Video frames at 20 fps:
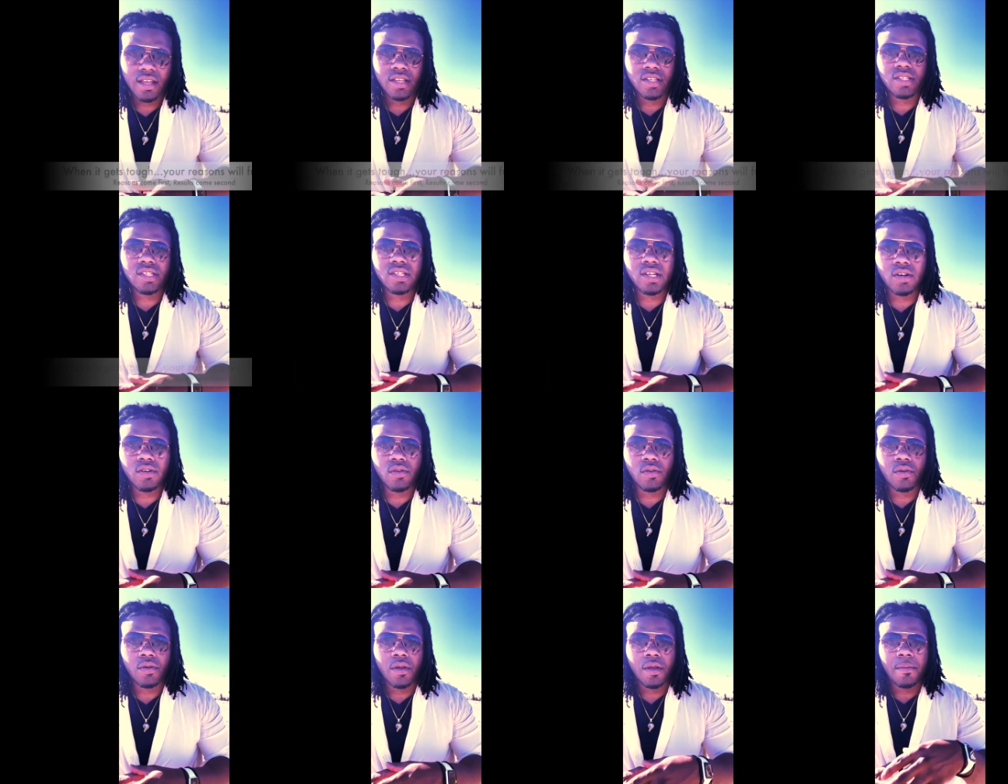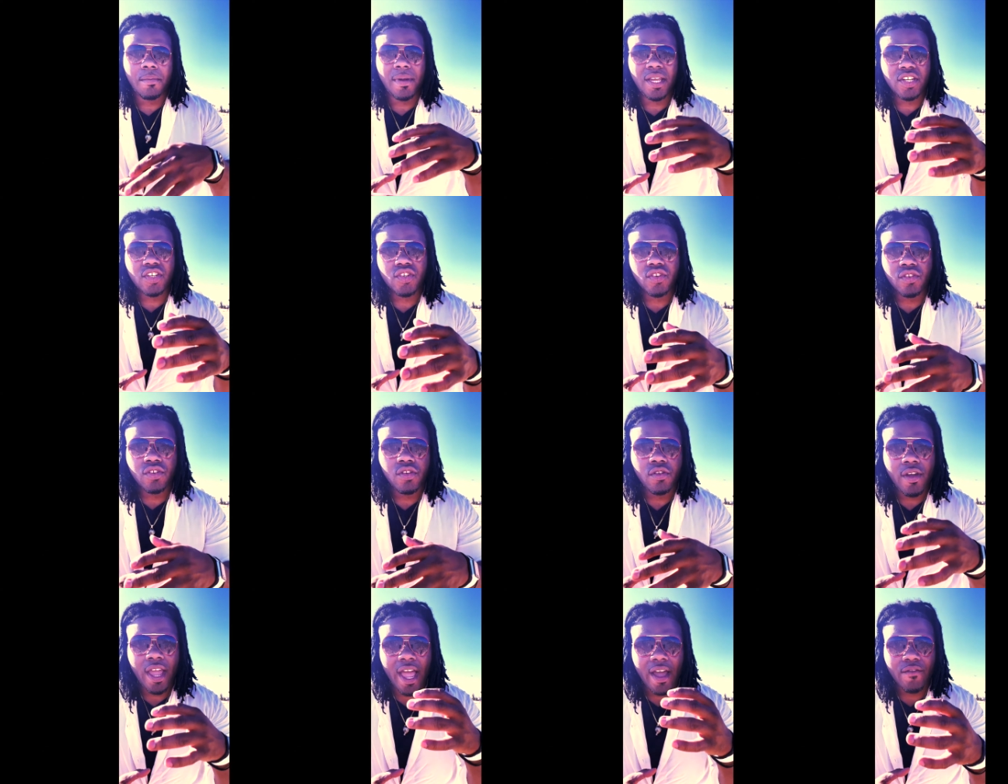So make sure
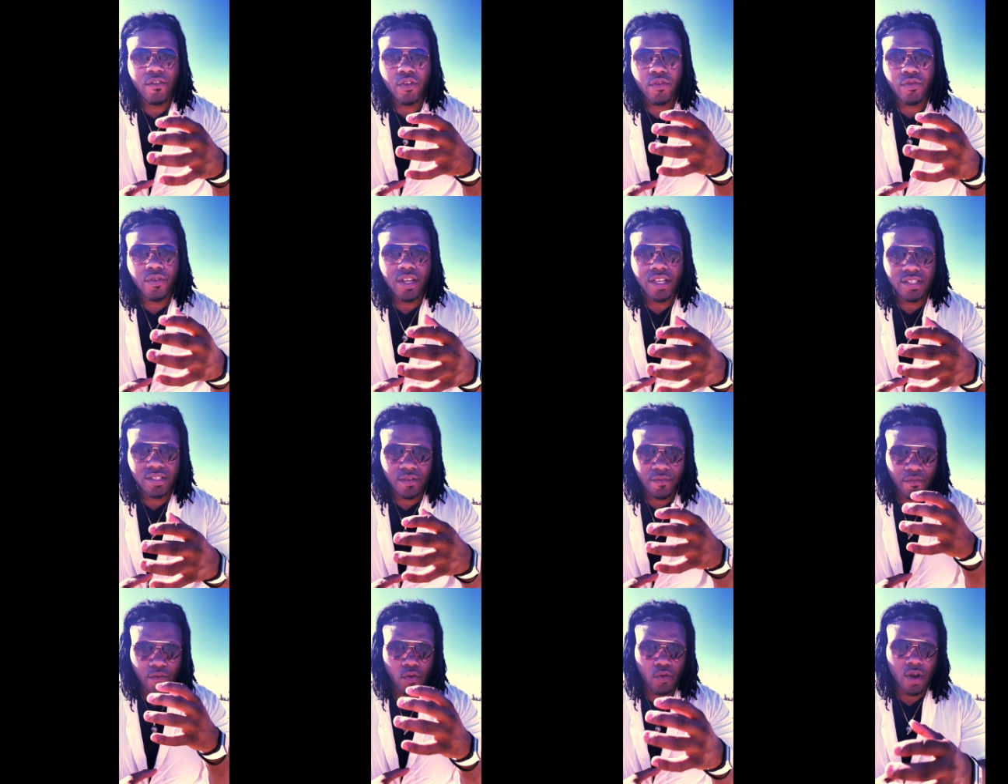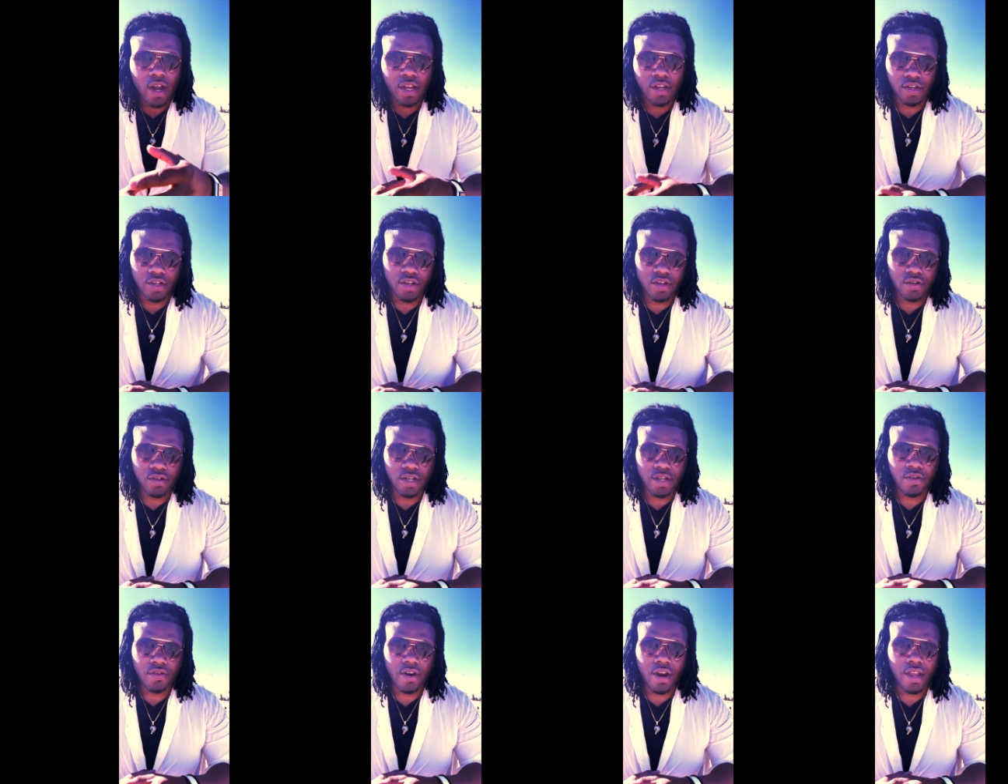you have a reason for why you're doing
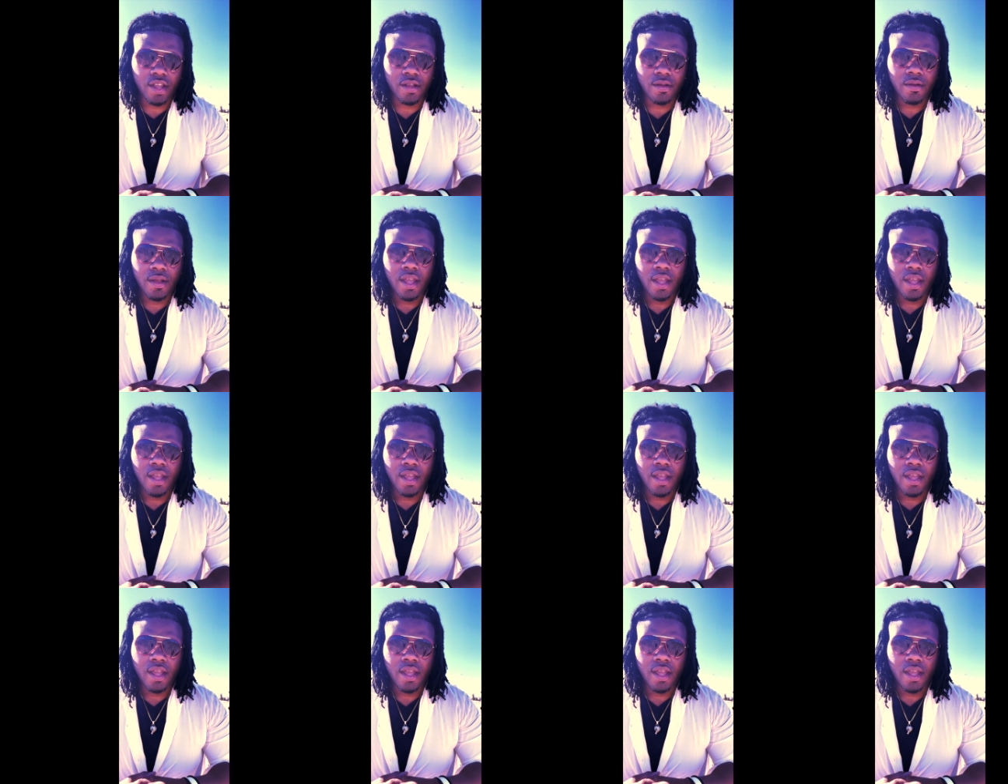it, right?